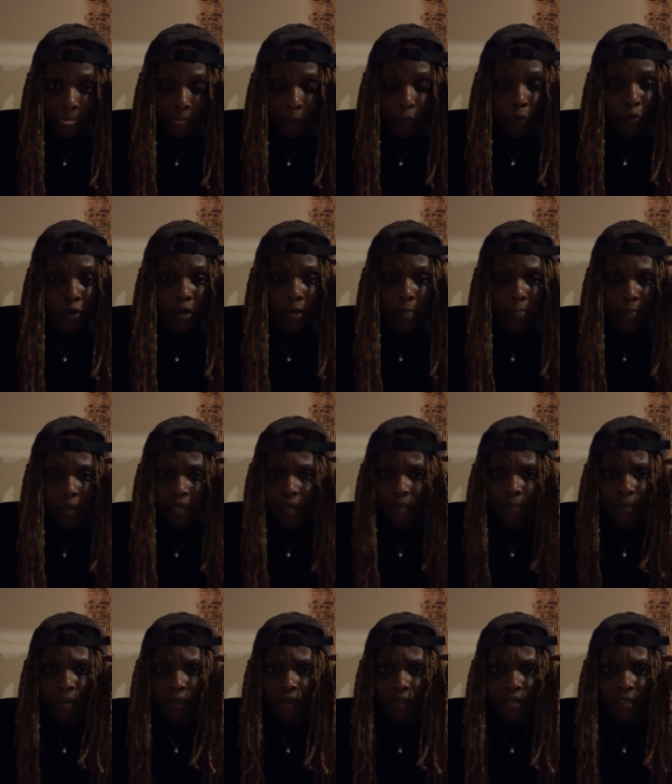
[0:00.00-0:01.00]
we'll make
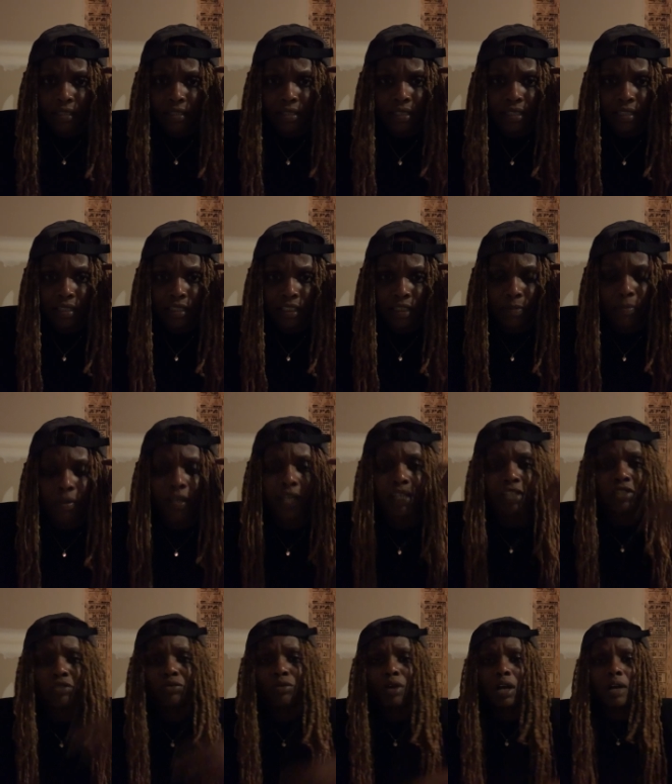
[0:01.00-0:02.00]
better decisions,
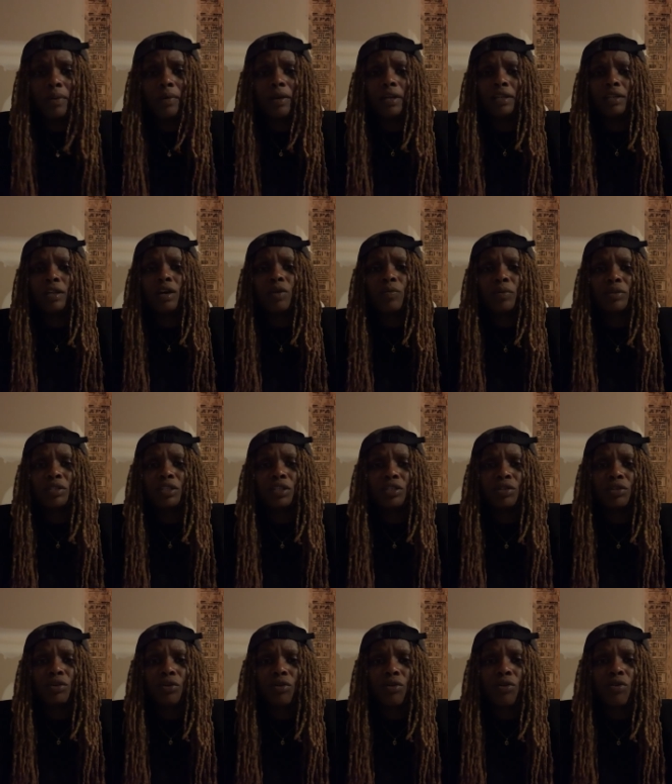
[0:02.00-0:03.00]
because you already know within
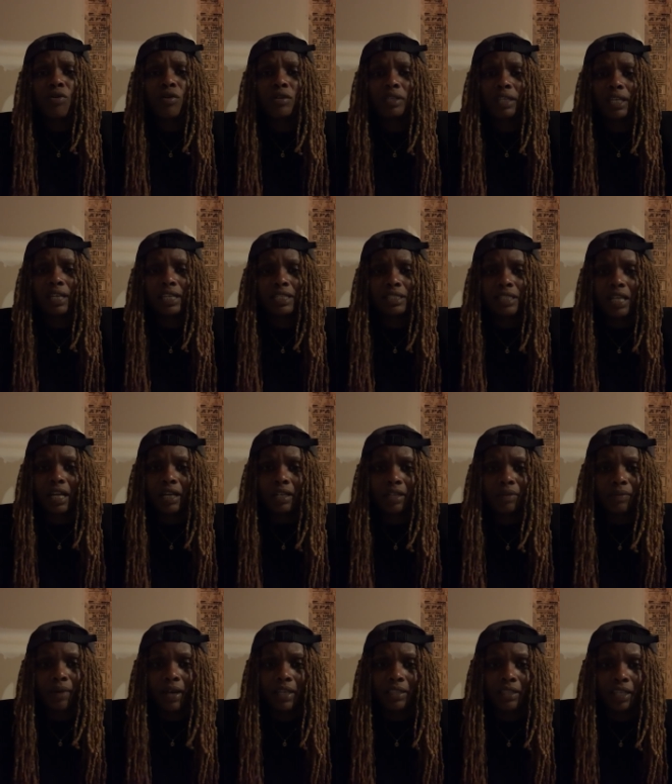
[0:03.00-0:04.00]
your core that it's not the
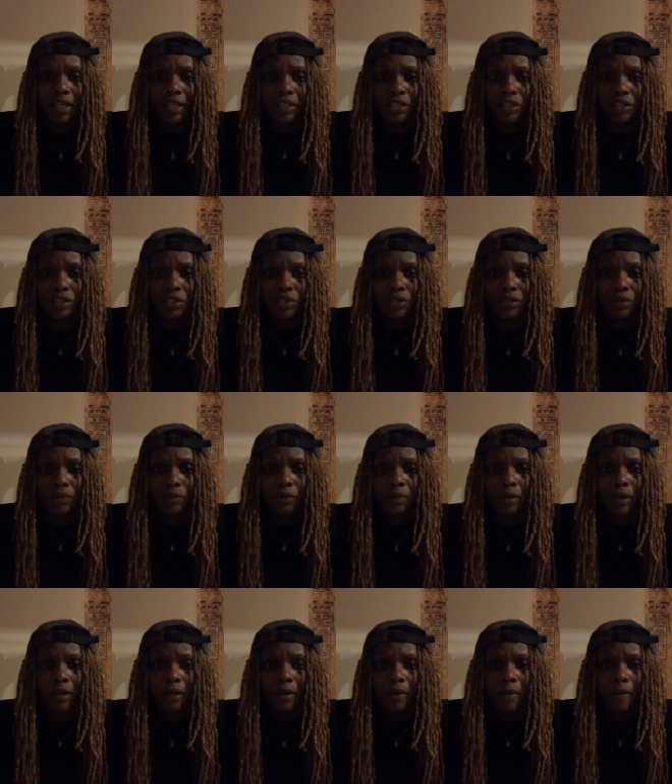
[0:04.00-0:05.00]
right thing to do.
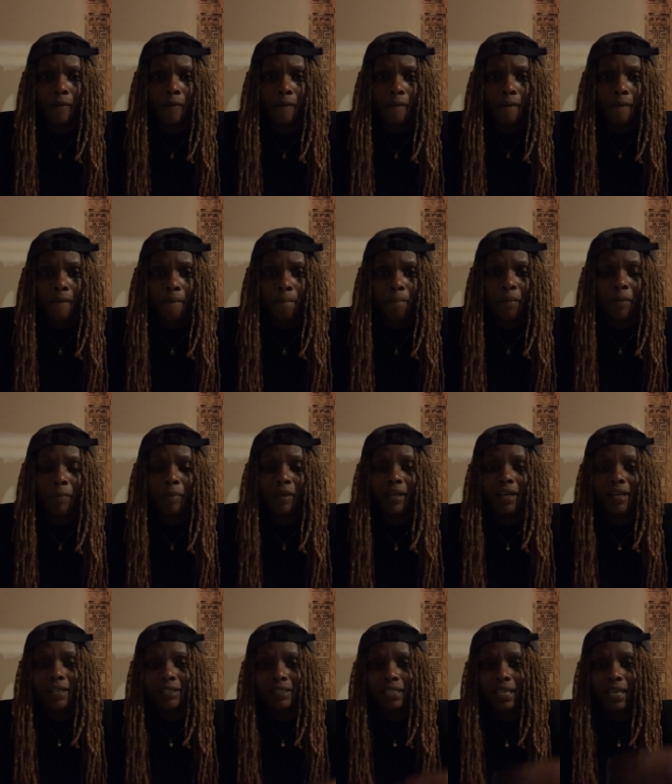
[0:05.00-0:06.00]
But
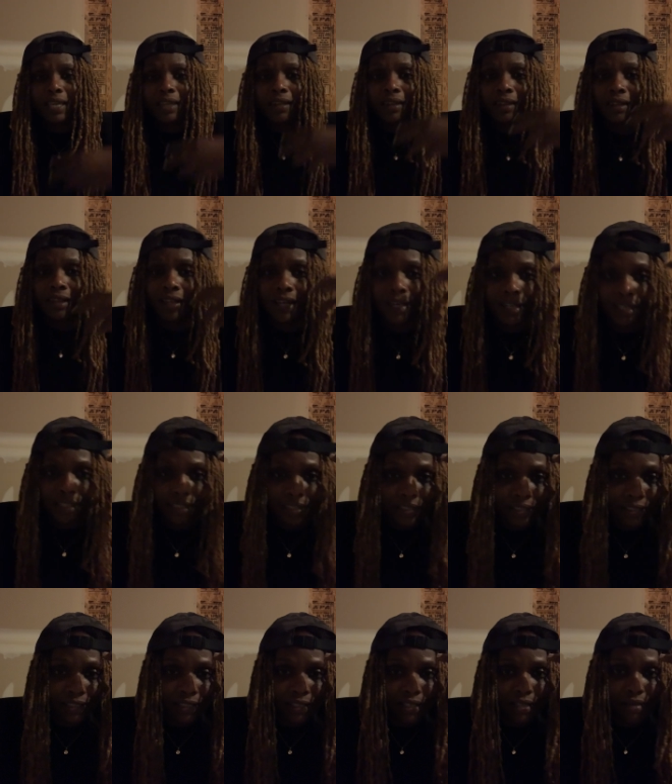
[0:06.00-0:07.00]
because that
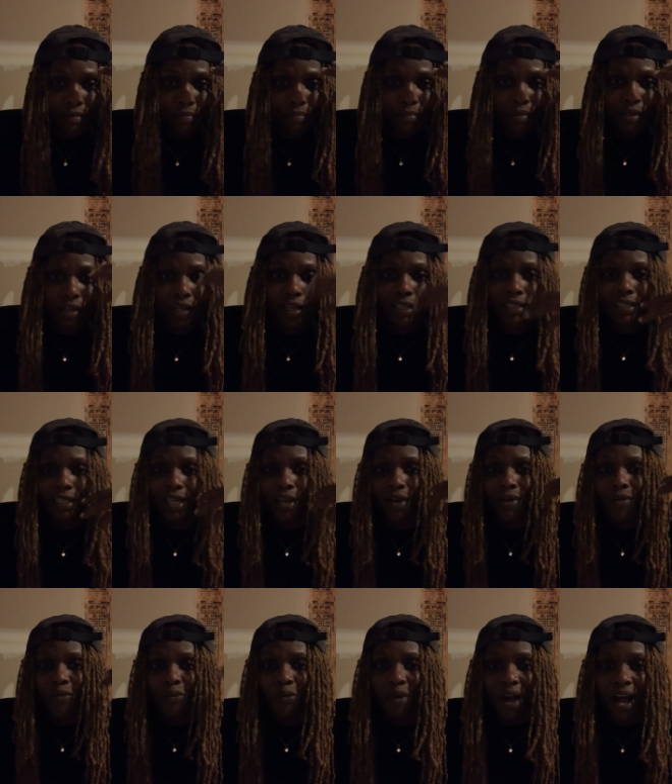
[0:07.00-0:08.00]
lust, because
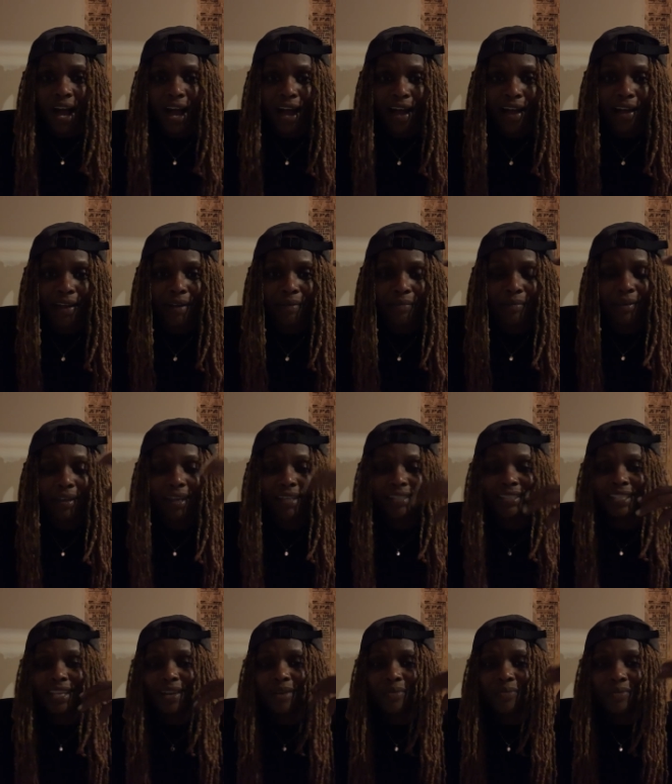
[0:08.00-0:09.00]
that why, because
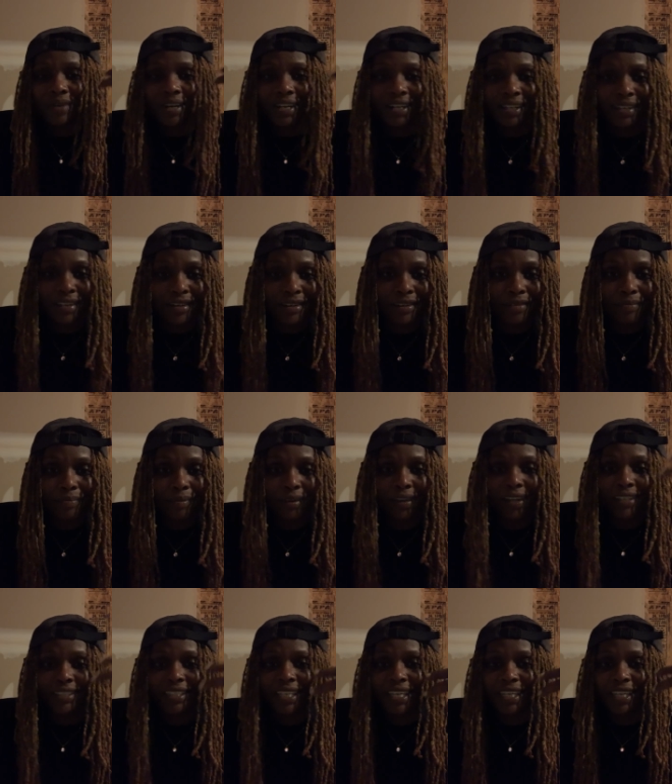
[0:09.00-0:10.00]
that what if,
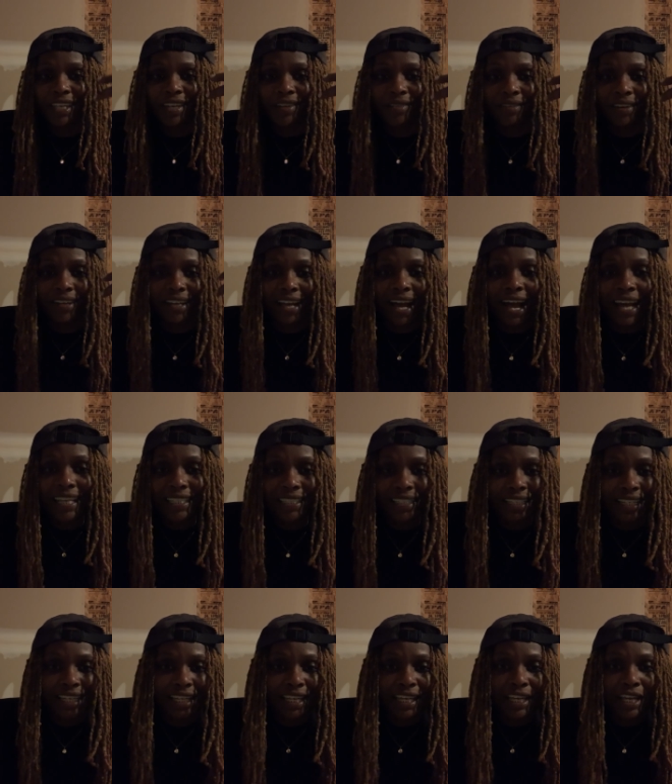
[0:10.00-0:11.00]
because that
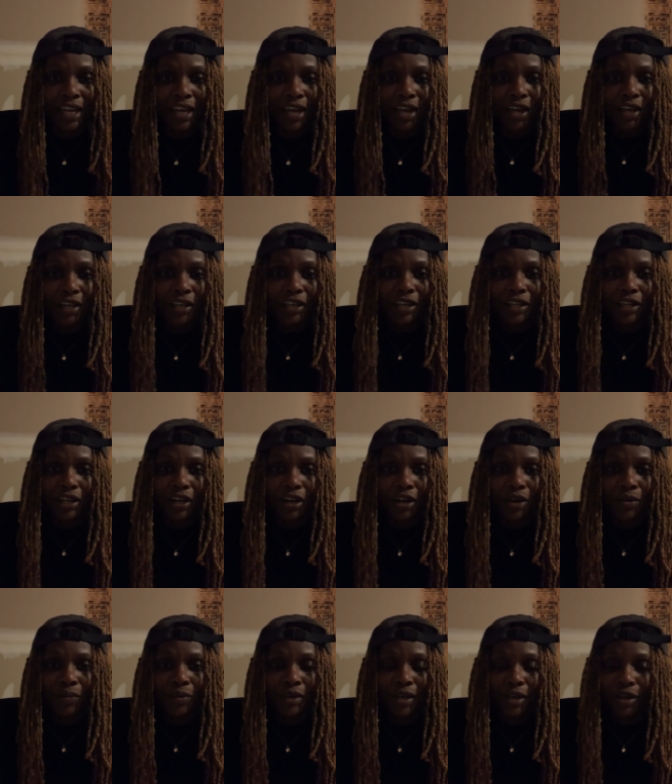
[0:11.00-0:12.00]
curiosity,
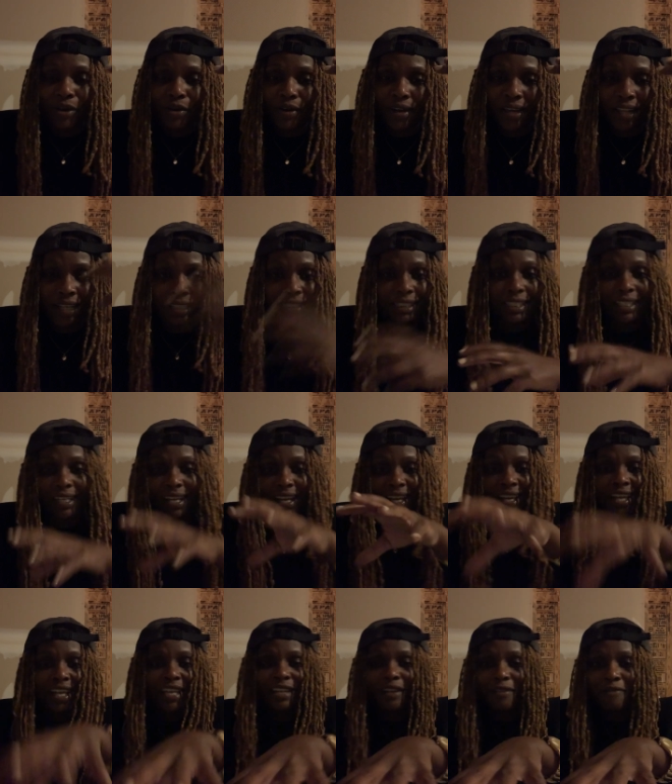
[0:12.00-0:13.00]
we go ahead and stick our
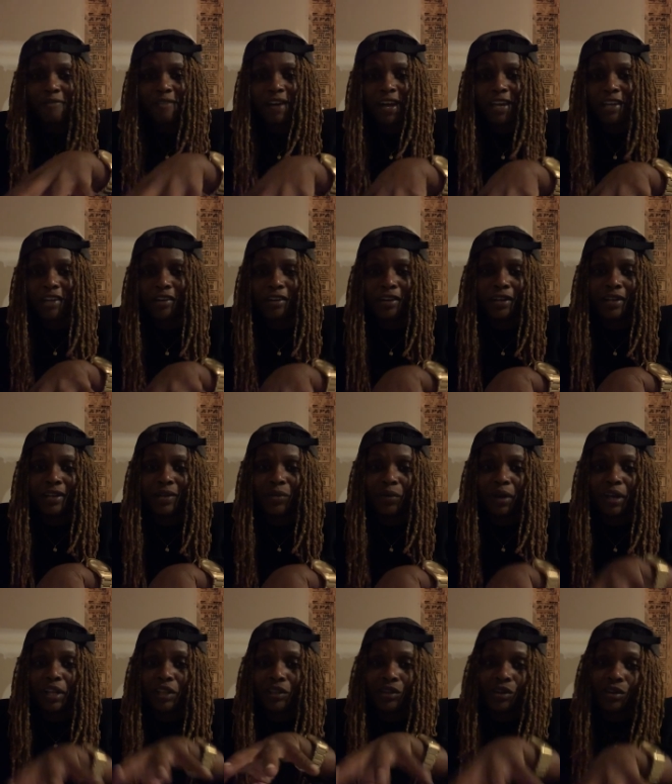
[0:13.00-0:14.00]
hand in the fire
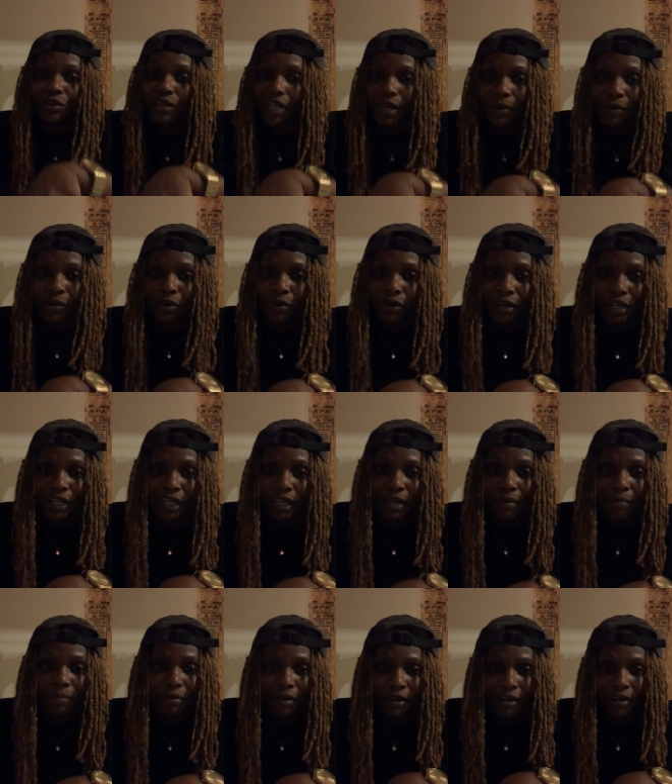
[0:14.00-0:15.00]
anyway, knowing that we're going to
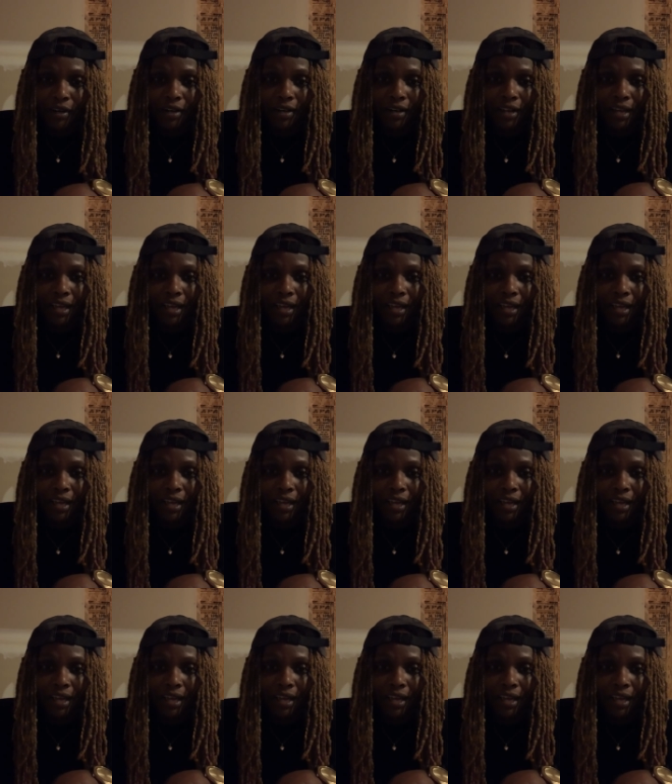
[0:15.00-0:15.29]
get burnt.